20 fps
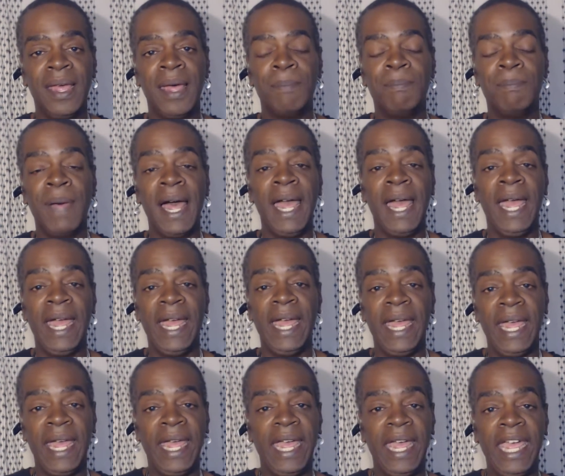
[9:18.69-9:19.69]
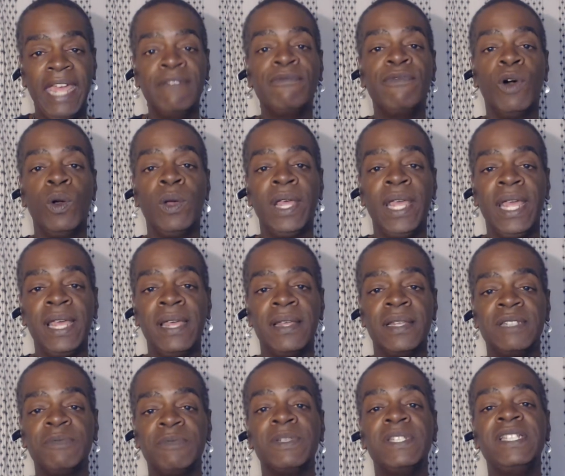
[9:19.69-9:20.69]
by invoking
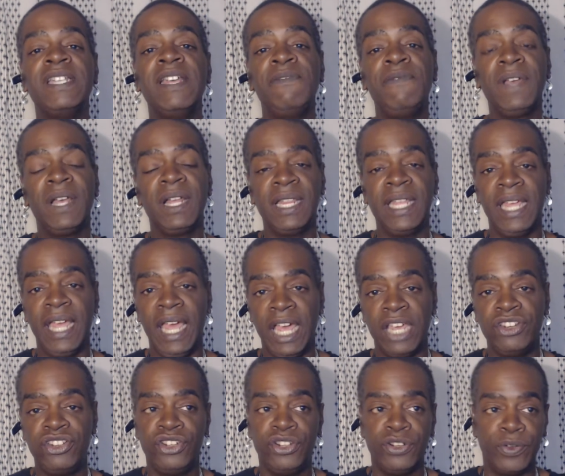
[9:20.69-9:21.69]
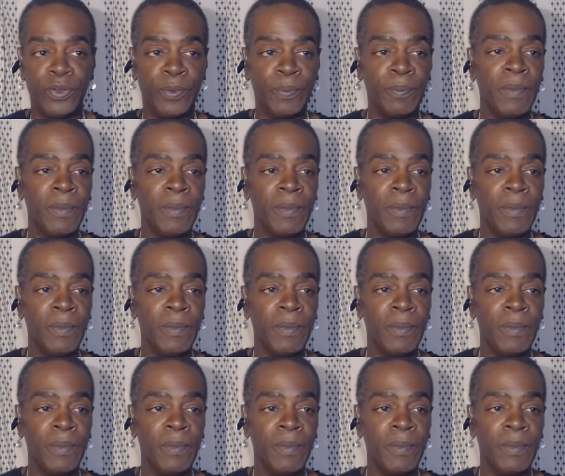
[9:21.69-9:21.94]
specifically Eshu,